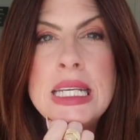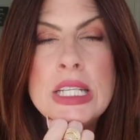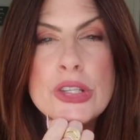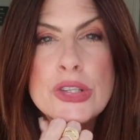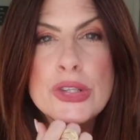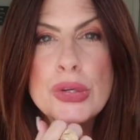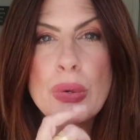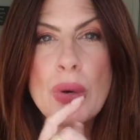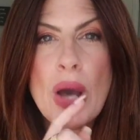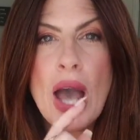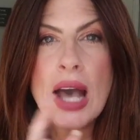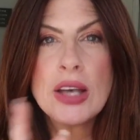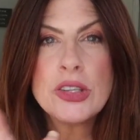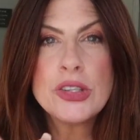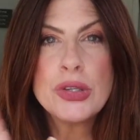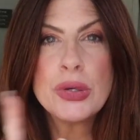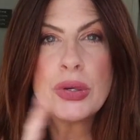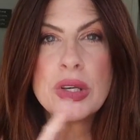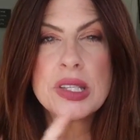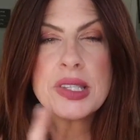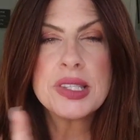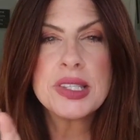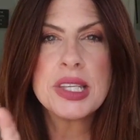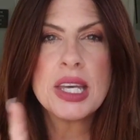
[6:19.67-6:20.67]
So as
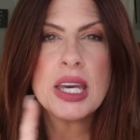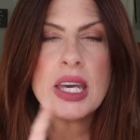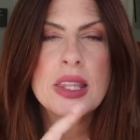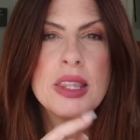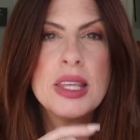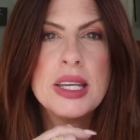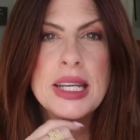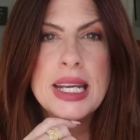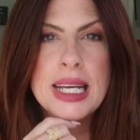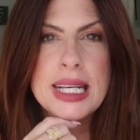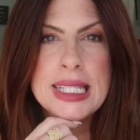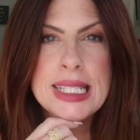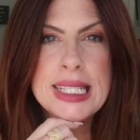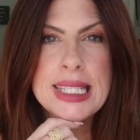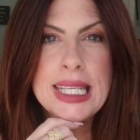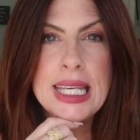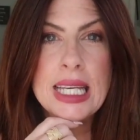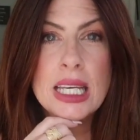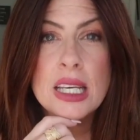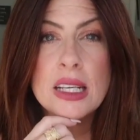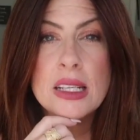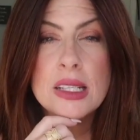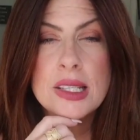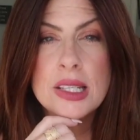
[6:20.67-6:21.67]
you can see, the next
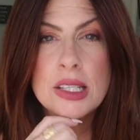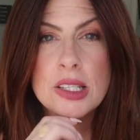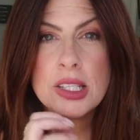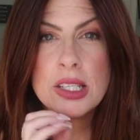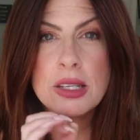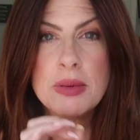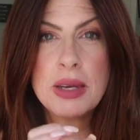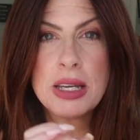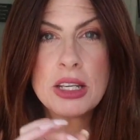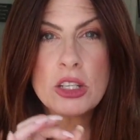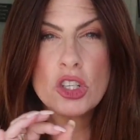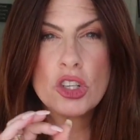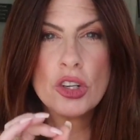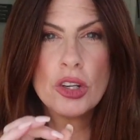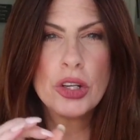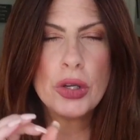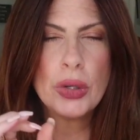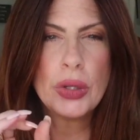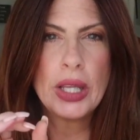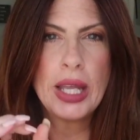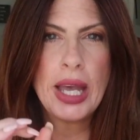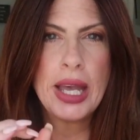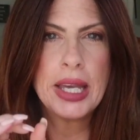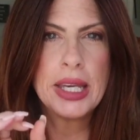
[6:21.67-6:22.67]
thing is to make sure
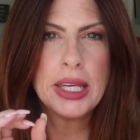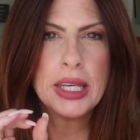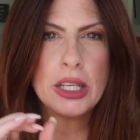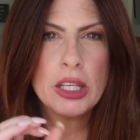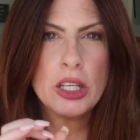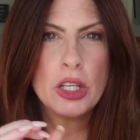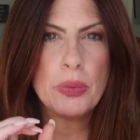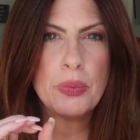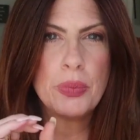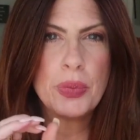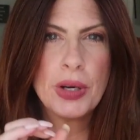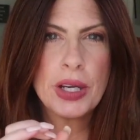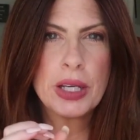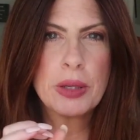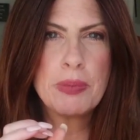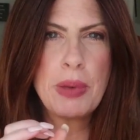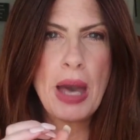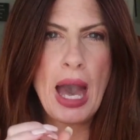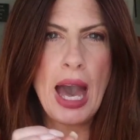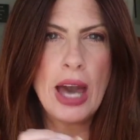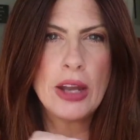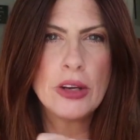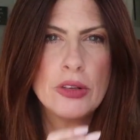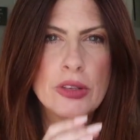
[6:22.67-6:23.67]
you're laying it in a brick
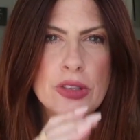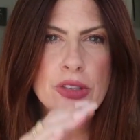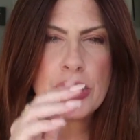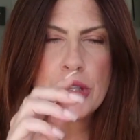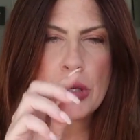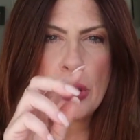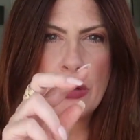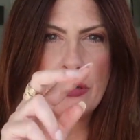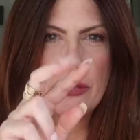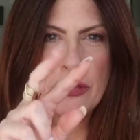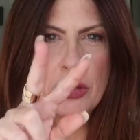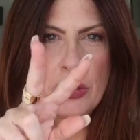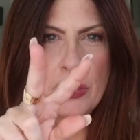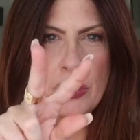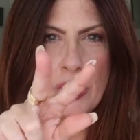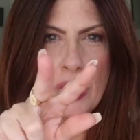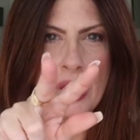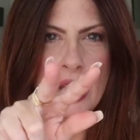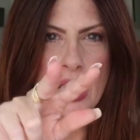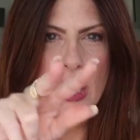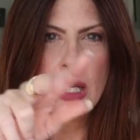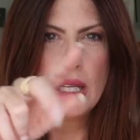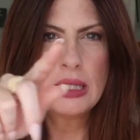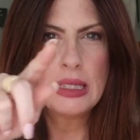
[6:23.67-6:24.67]
pattern. So if you
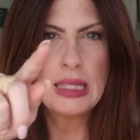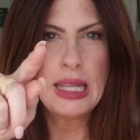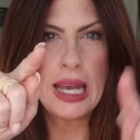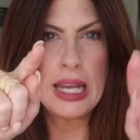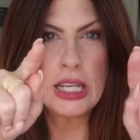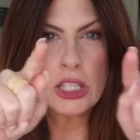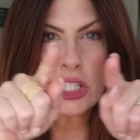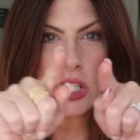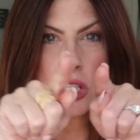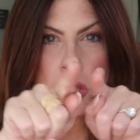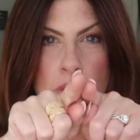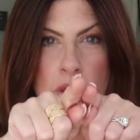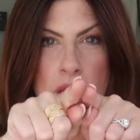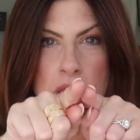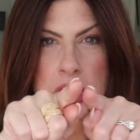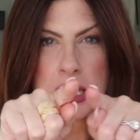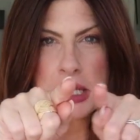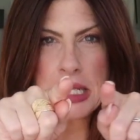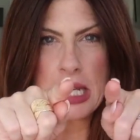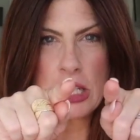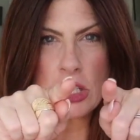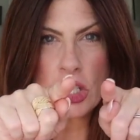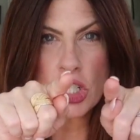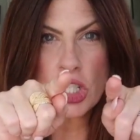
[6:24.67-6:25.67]
lay two
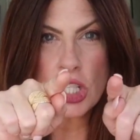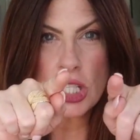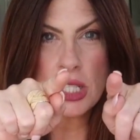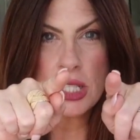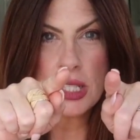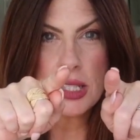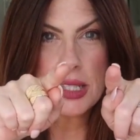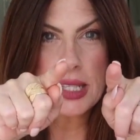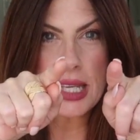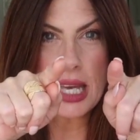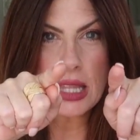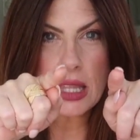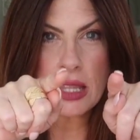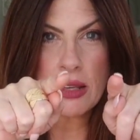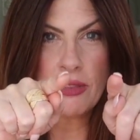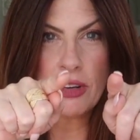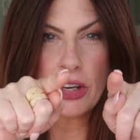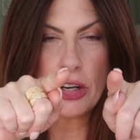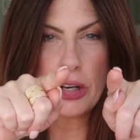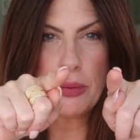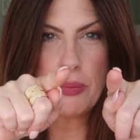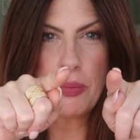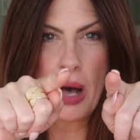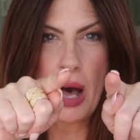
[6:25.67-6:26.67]
extensions at the
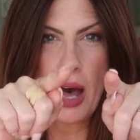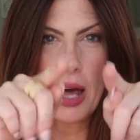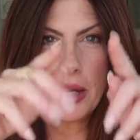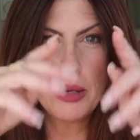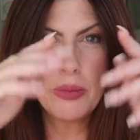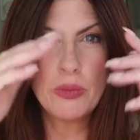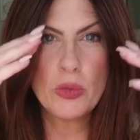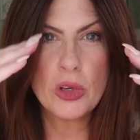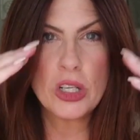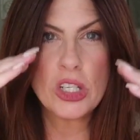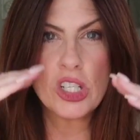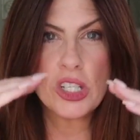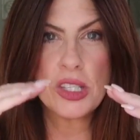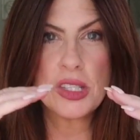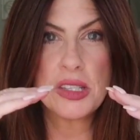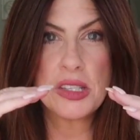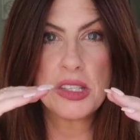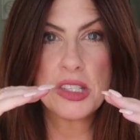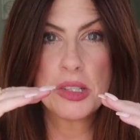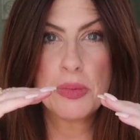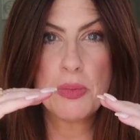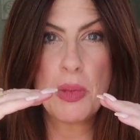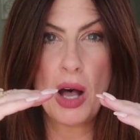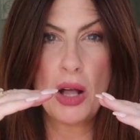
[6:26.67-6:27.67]
very bottom, which is
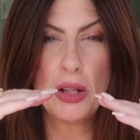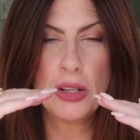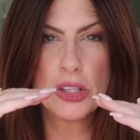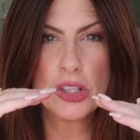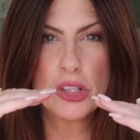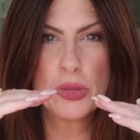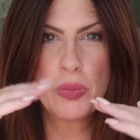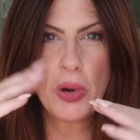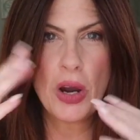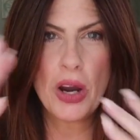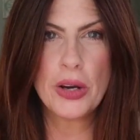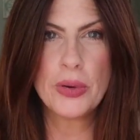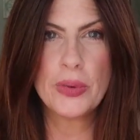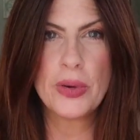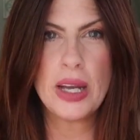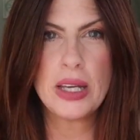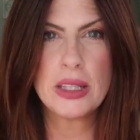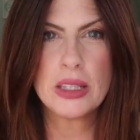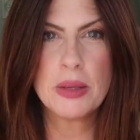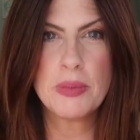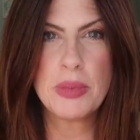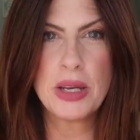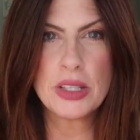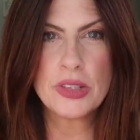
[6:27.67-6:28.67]
the smallest part,
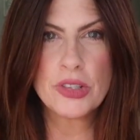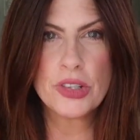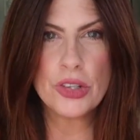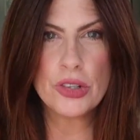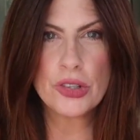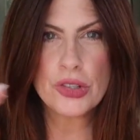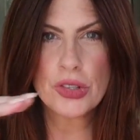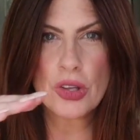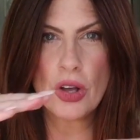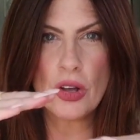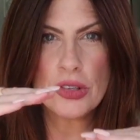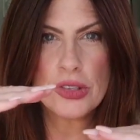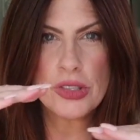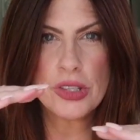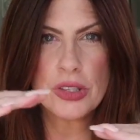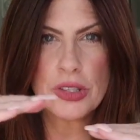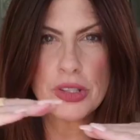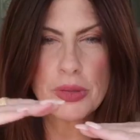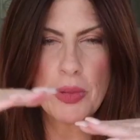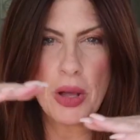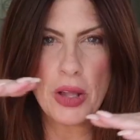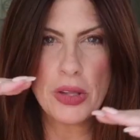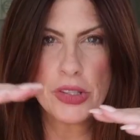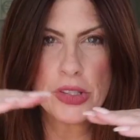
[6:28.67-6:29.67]
right? The base of your skull is the
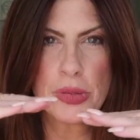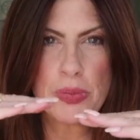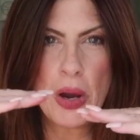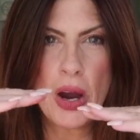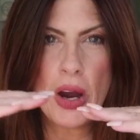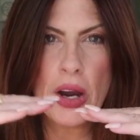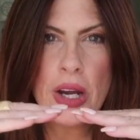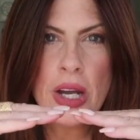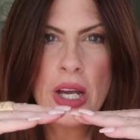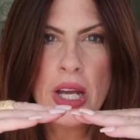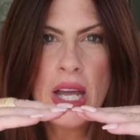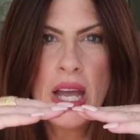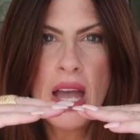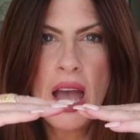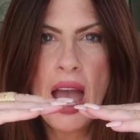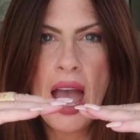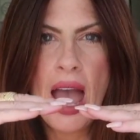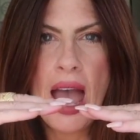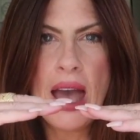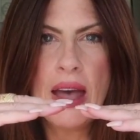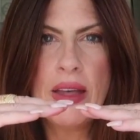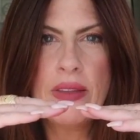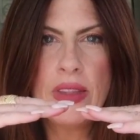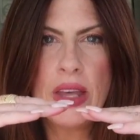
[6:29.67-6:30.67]
smallest part.
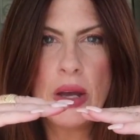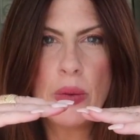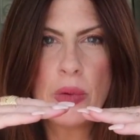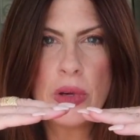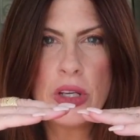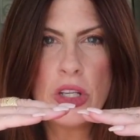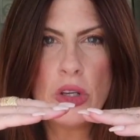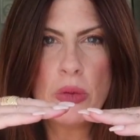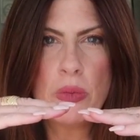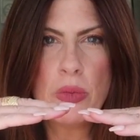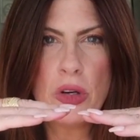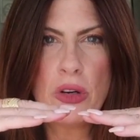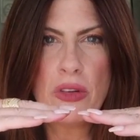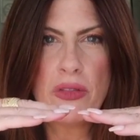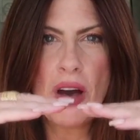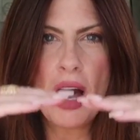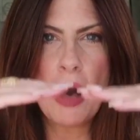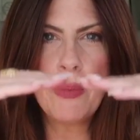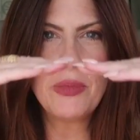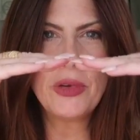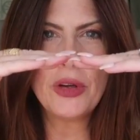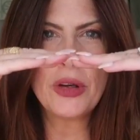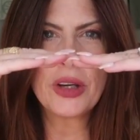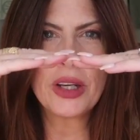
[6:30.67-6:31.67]
And then when you move
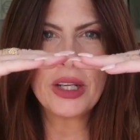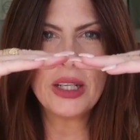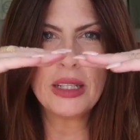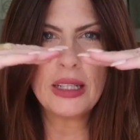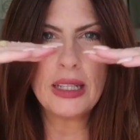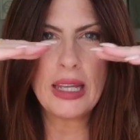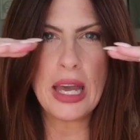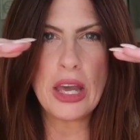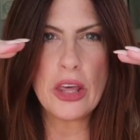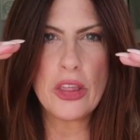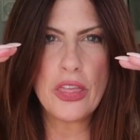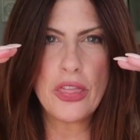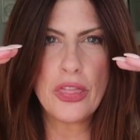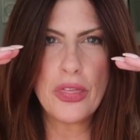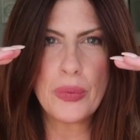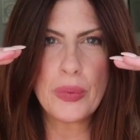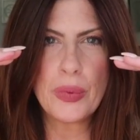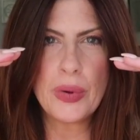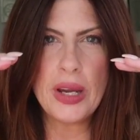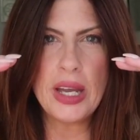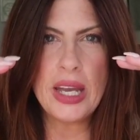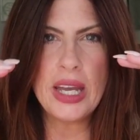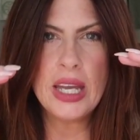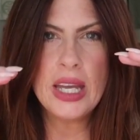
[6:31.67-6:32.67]
up, you're gonna lay
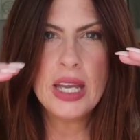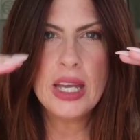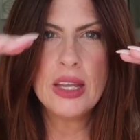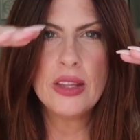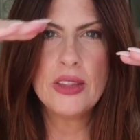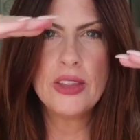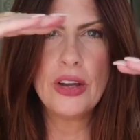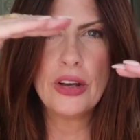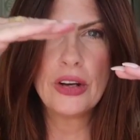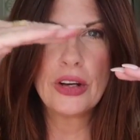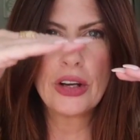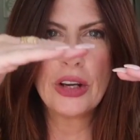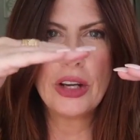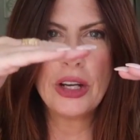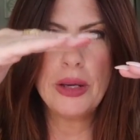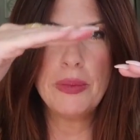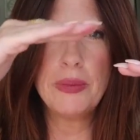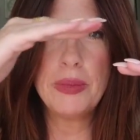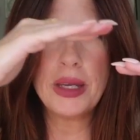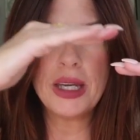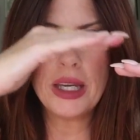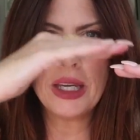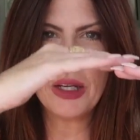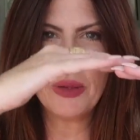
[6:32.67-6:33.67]
three. They're
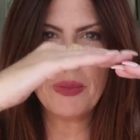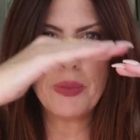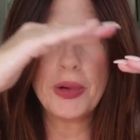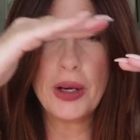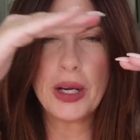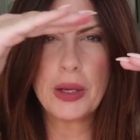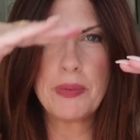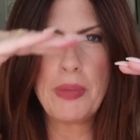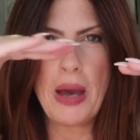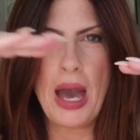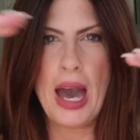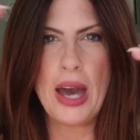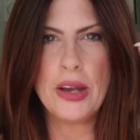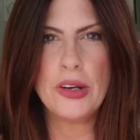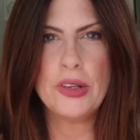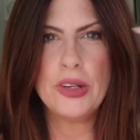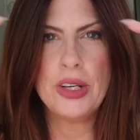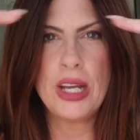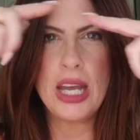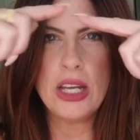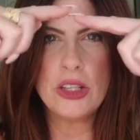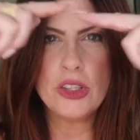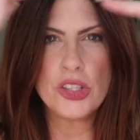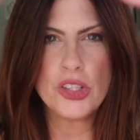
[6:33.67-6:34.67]
gonna be in a brick
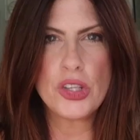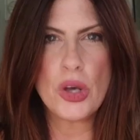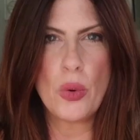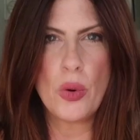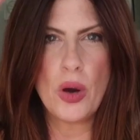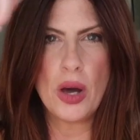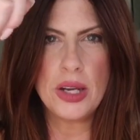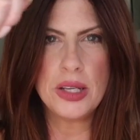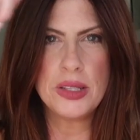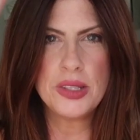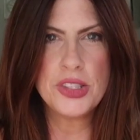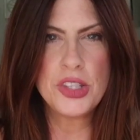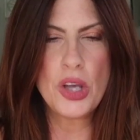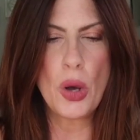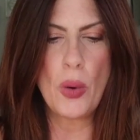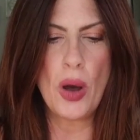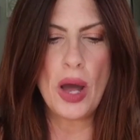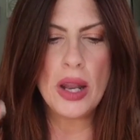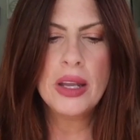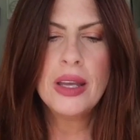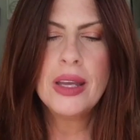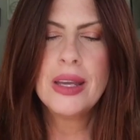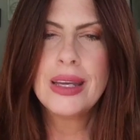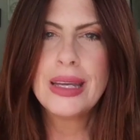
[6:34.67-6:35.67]
pattern, and so on and so
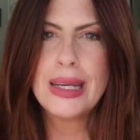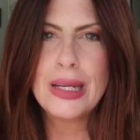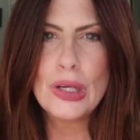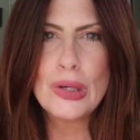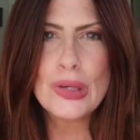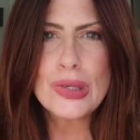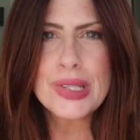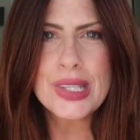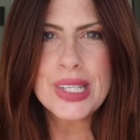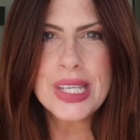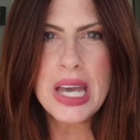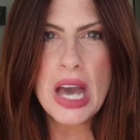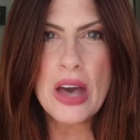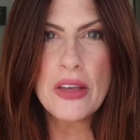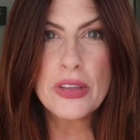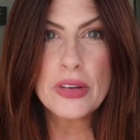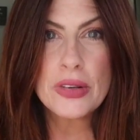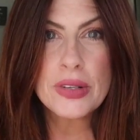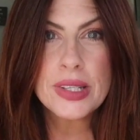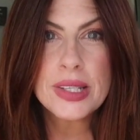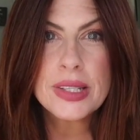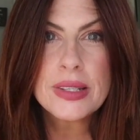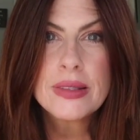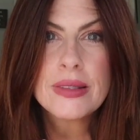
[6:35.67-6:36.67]
on. Here's the
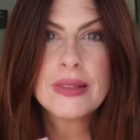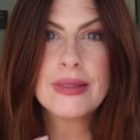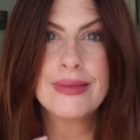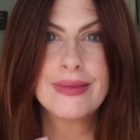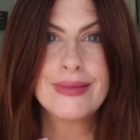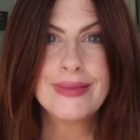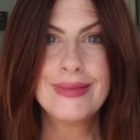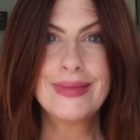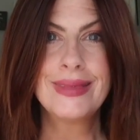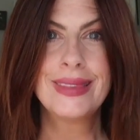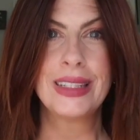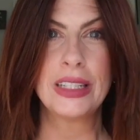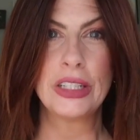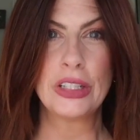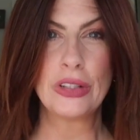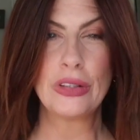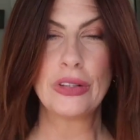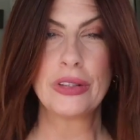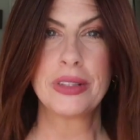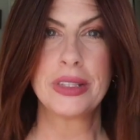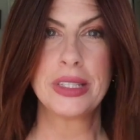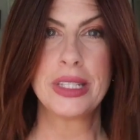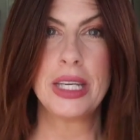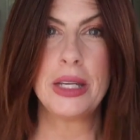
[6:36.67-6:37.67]
other
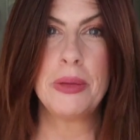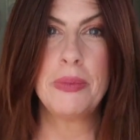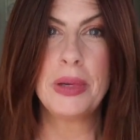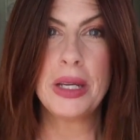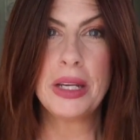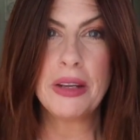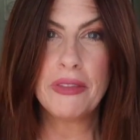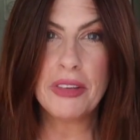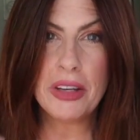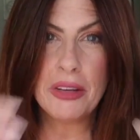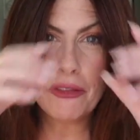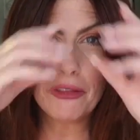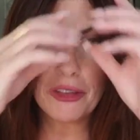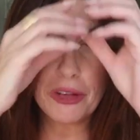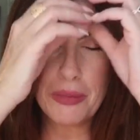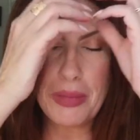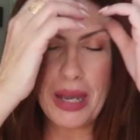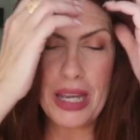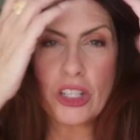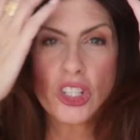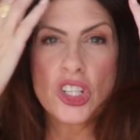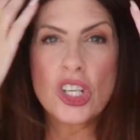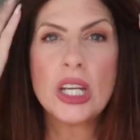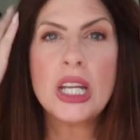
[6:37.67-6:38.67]
little tidbit of
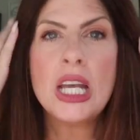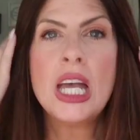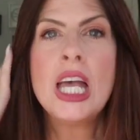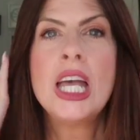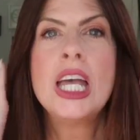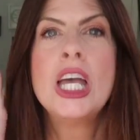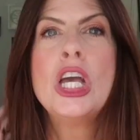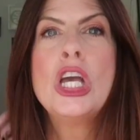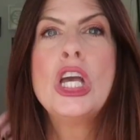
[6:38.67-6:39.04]
information.